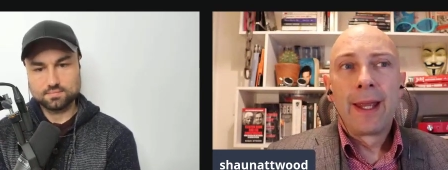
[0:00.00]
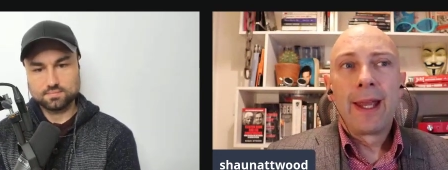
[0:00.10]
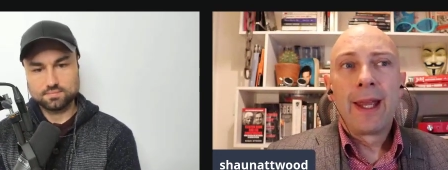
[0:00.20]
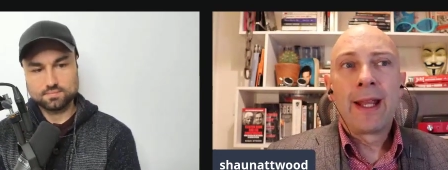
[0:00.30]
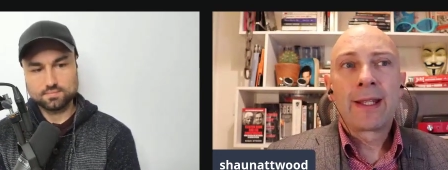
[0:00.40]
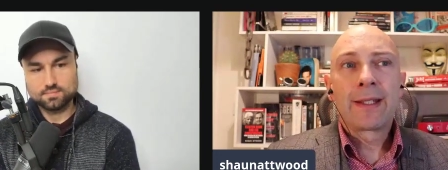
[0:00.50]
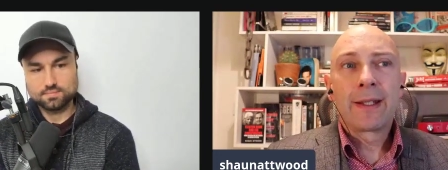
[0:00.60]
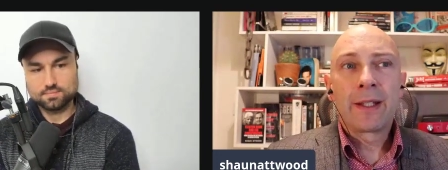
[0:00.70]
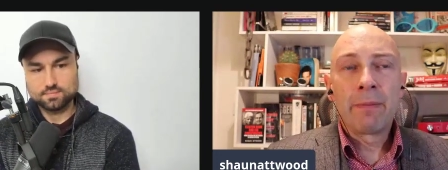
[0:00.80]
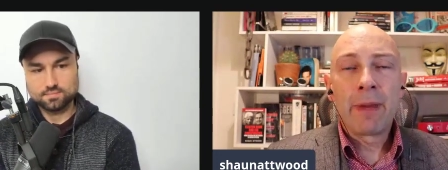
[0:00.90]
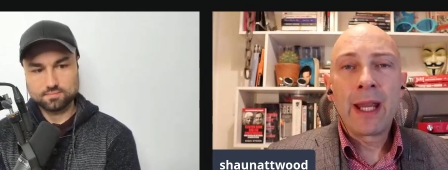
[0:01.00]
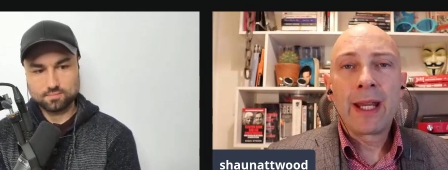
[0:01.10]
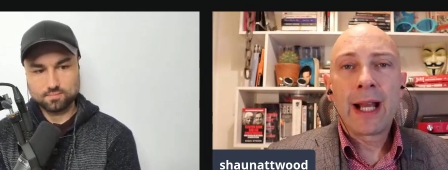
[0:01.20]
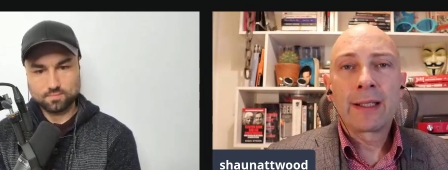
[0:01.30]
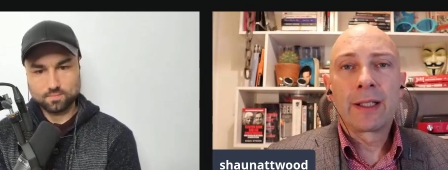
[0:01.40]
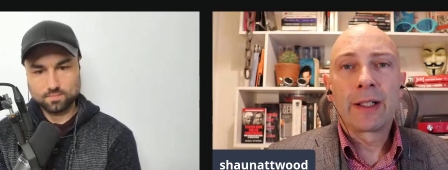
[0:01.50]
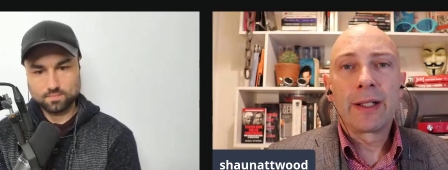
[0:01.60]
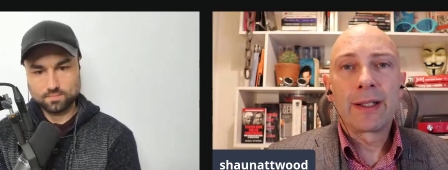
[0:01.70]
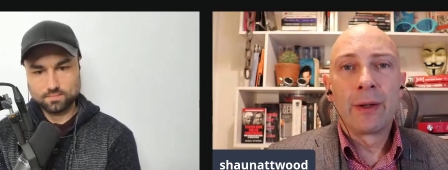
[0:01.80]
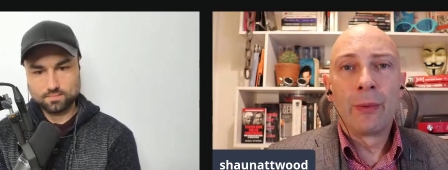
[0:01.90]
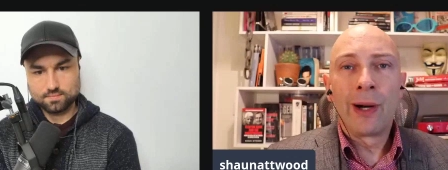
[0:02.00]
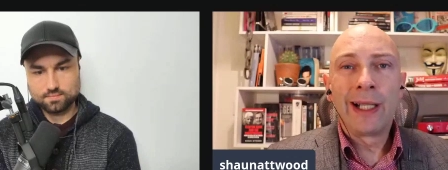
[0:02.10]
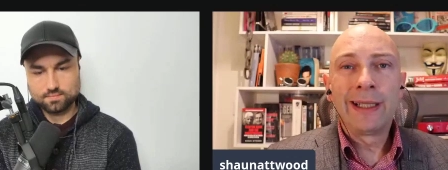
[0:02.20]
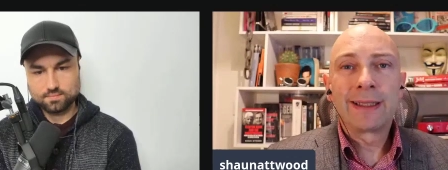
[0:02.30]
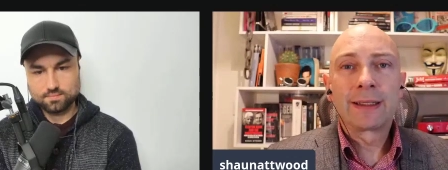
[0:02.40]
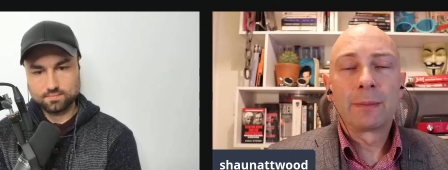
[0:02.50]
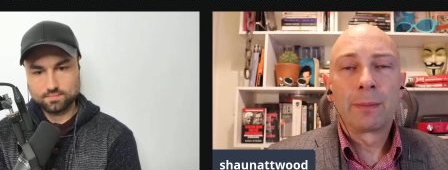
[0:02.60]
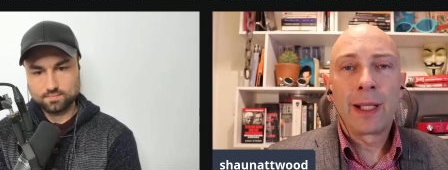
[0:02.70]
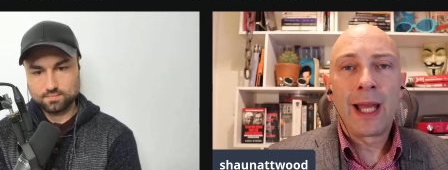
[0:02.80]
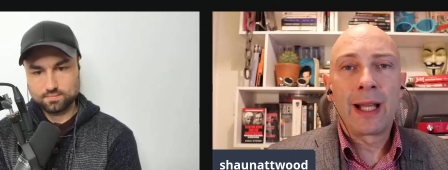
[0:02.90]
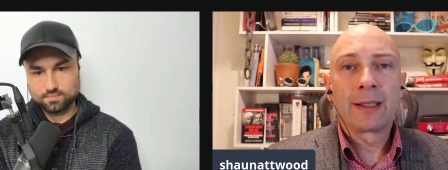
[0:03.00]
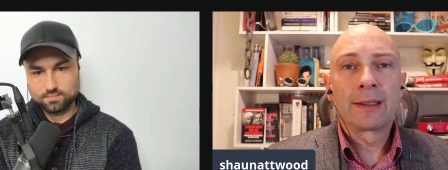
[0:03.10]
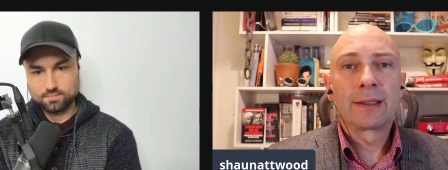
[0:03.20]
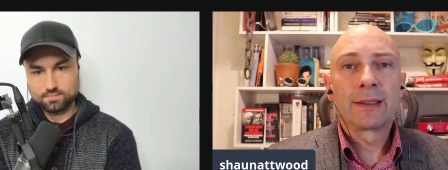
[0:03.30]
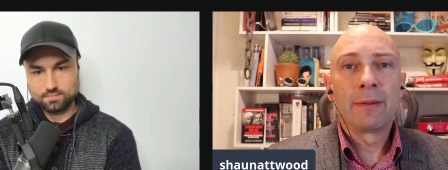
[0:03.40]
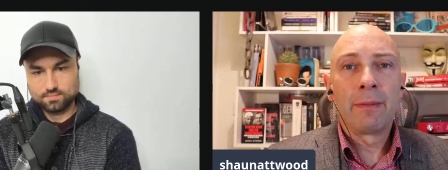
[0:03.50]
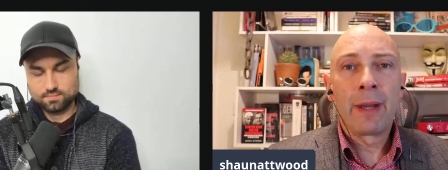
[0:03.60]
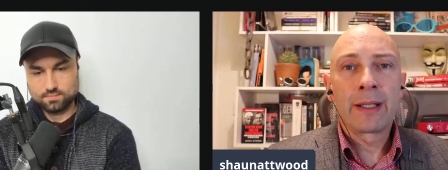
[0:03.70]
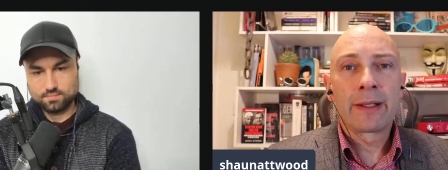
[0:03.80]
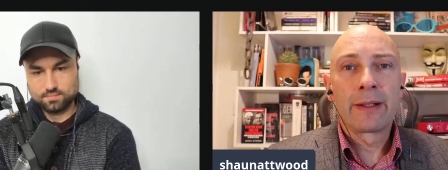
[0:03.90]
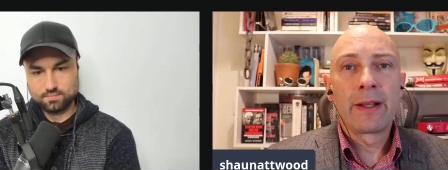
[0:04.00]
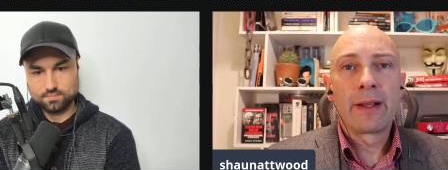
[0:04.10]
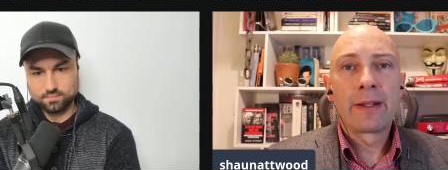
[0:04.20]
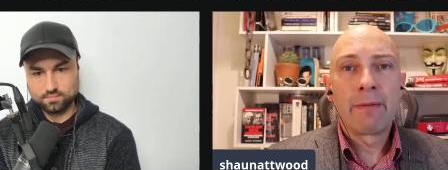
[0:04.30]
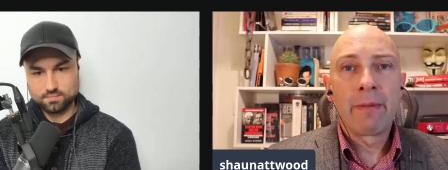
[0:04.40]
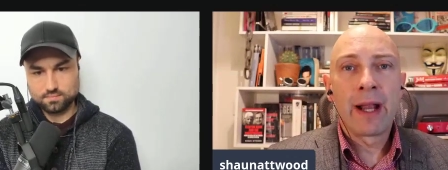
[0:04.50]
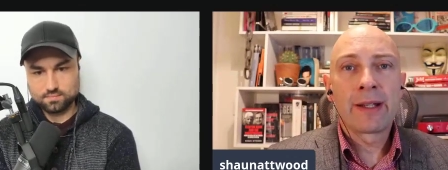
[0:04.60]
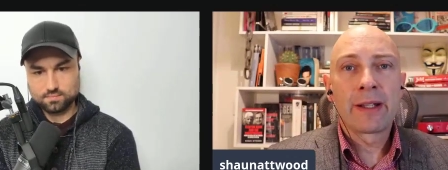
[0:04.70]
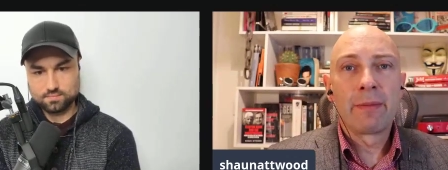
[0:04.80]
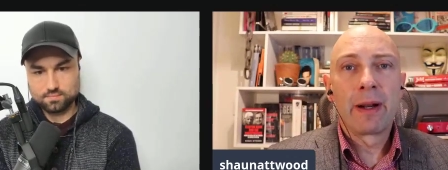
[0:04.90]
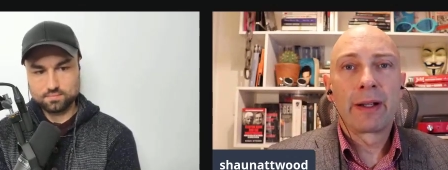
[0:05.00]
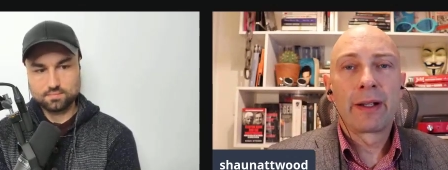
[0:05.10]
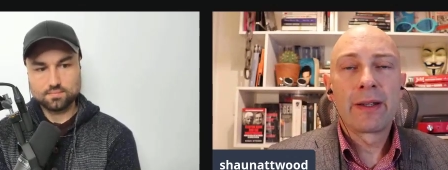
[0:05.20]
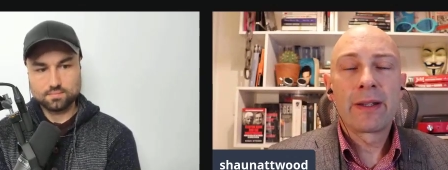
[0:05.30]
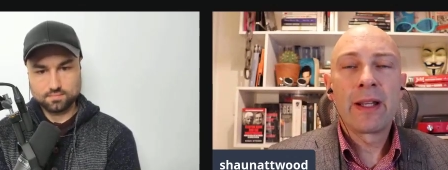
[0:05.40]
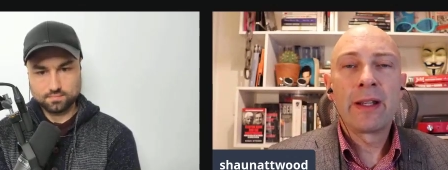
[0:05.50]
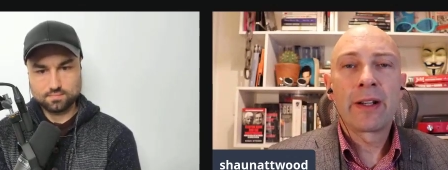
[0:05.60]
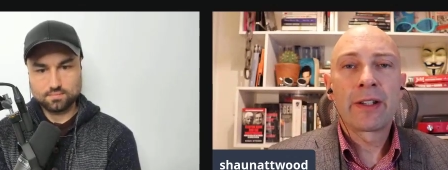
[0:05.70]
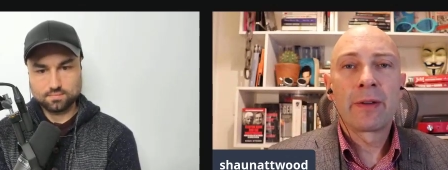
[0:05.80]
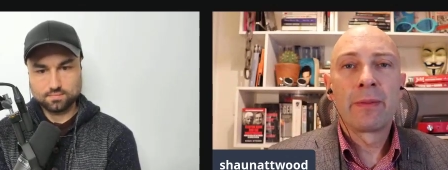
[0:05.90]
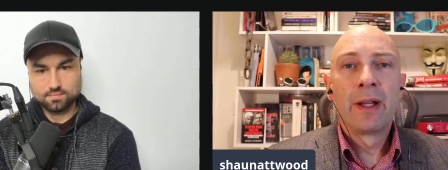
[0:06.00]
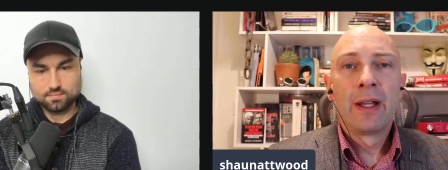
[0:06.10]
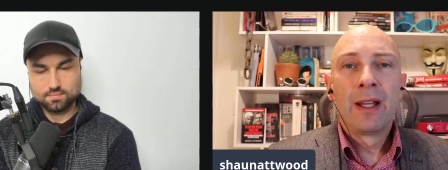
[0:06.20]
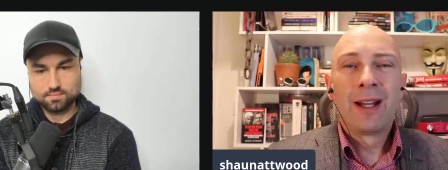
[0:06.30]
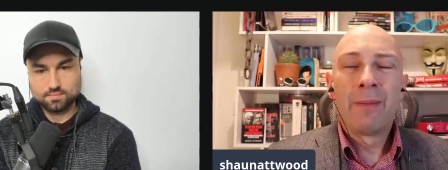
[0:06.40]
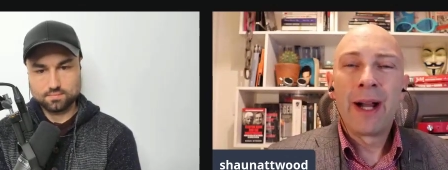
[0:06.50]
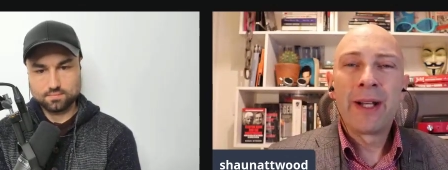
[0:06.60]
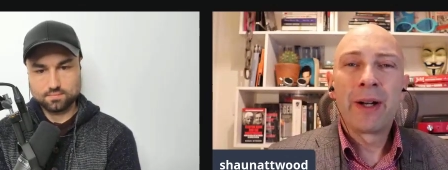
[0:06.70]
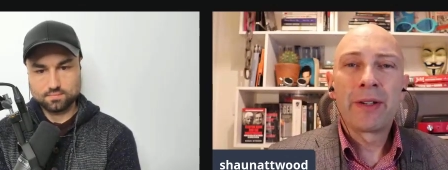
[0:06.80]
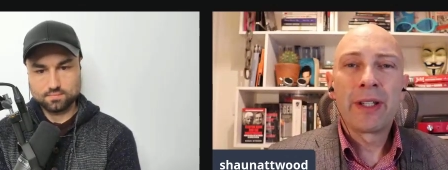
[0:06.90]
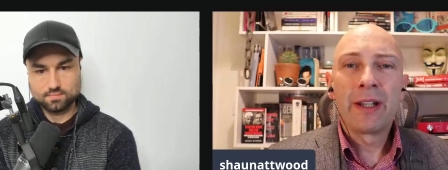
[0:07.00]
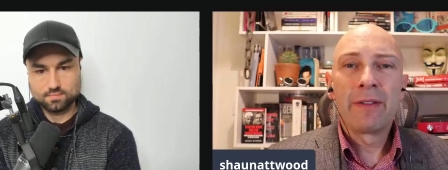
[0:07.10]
Speaker 1: it's the main categories are whites, blacks, Mexicans, Mexican Americans, and then you got some a minority of